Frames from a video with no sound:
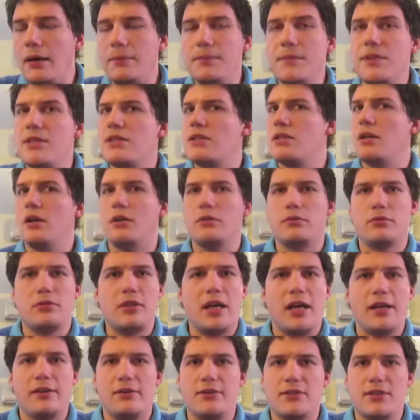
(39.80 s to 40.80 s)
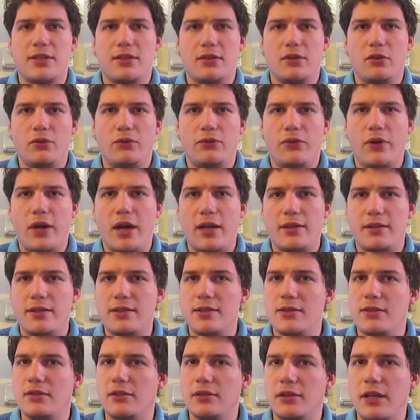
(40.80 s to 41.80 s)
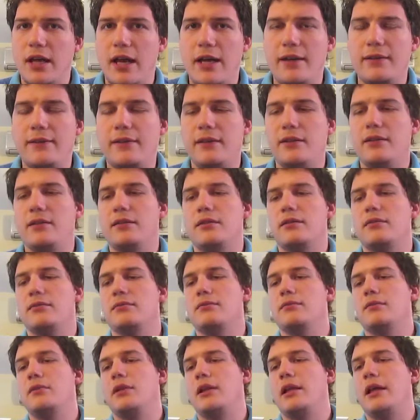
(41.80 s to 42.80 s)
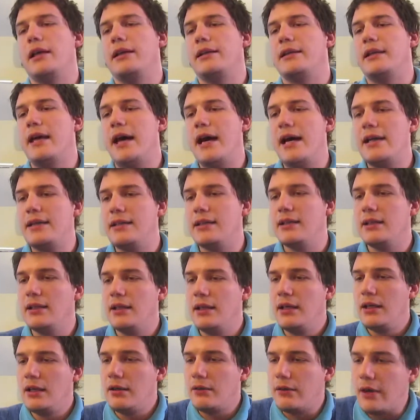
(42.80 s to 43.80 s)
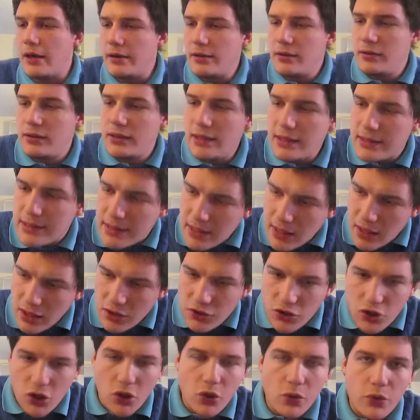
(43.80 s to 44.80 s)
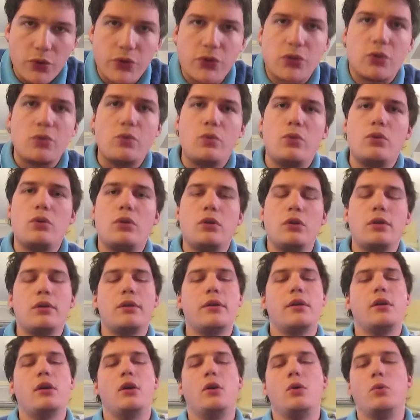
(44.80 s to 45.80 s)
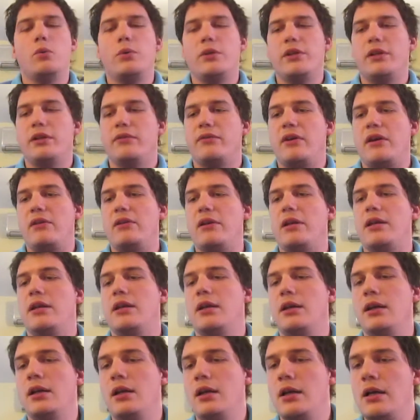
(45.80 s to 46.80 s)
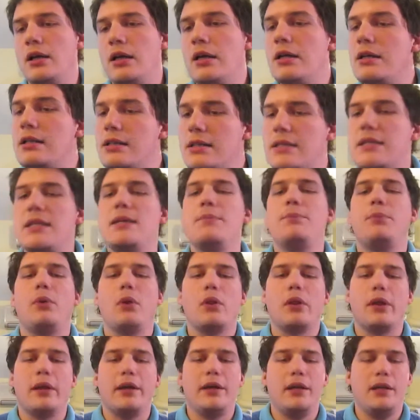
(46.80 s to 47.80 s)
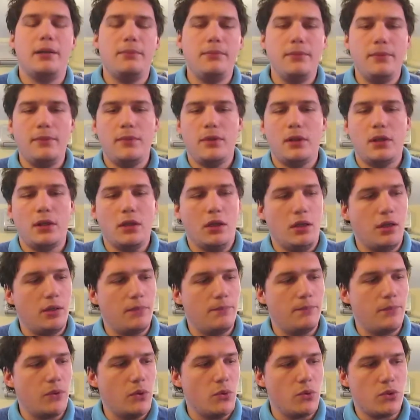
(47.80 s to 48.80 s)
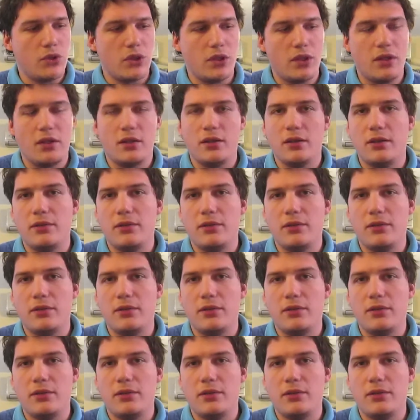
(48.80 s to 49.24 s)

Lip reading: Is not Tigris and Euphrates or anything like that. Reiner Knizia chose to go with a very simple game, using